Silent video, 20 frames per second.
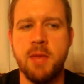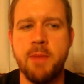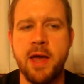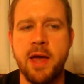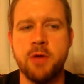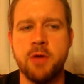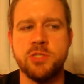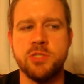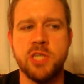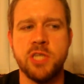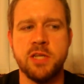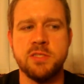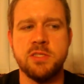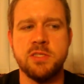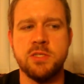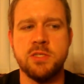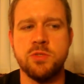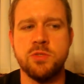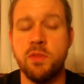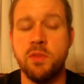
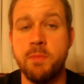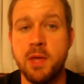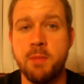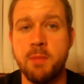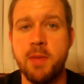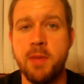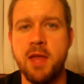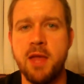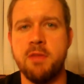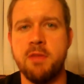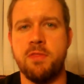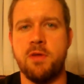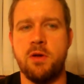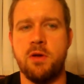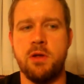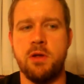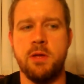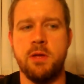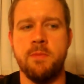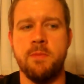abiogenesis or the Big Bang
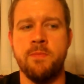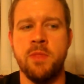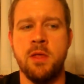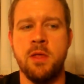Theory.